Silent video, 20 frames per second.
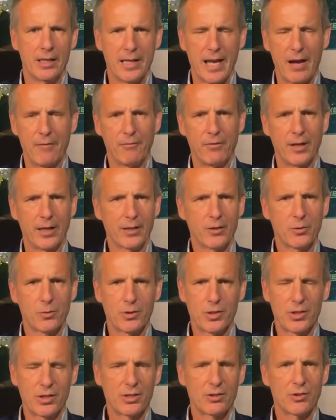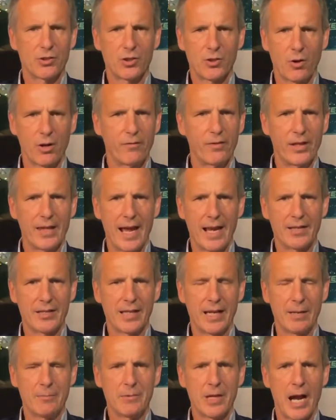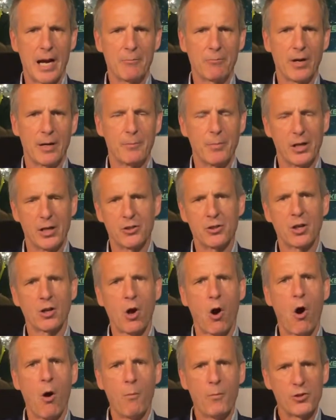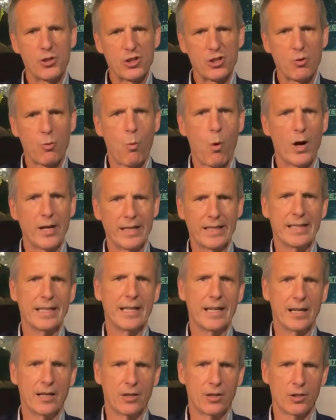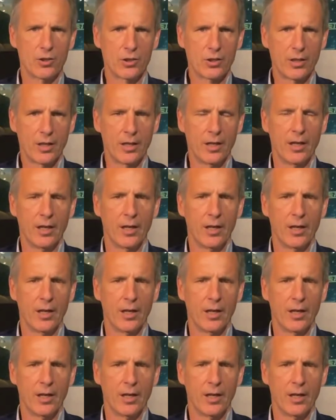Netflix was sort of in that same time frame, but it took almost 20 years